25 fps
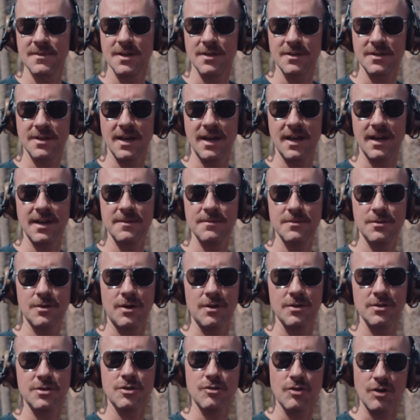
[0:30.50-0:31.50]
okay,
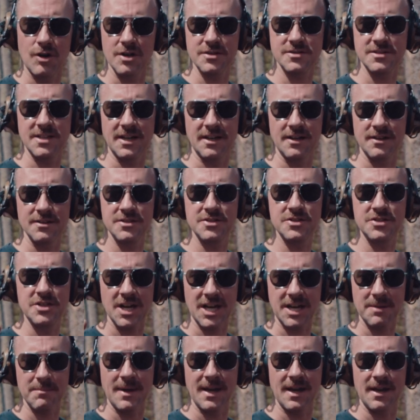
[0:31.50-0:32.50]
called Crosshairs.
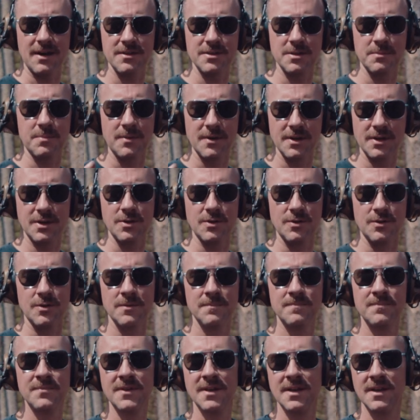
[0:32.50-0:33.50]
Check them out, they're pretty cool.